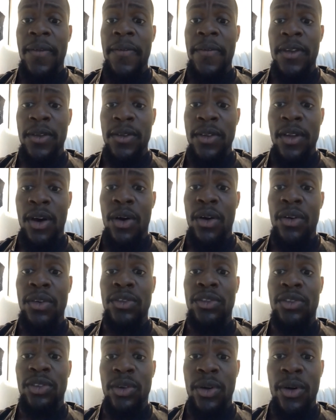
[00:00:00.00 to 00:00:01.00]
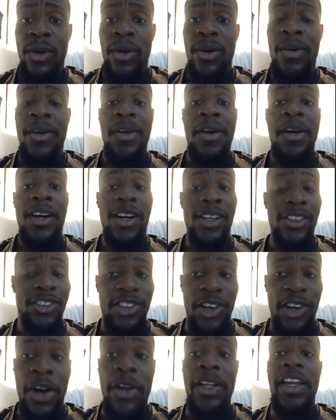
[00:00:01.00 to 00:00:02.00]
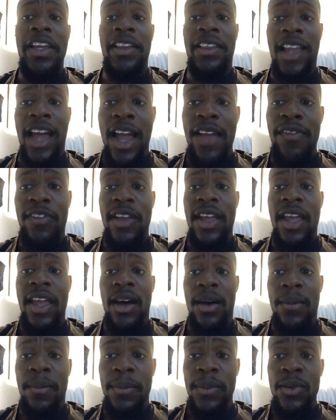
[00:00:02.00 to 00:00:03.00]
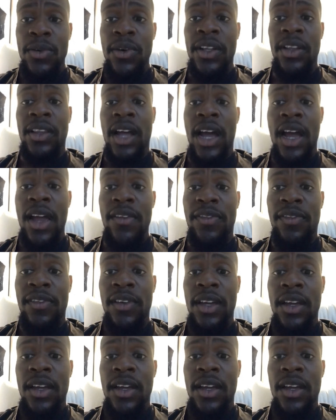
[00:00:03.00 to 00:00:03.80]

to a journey in life and help you in life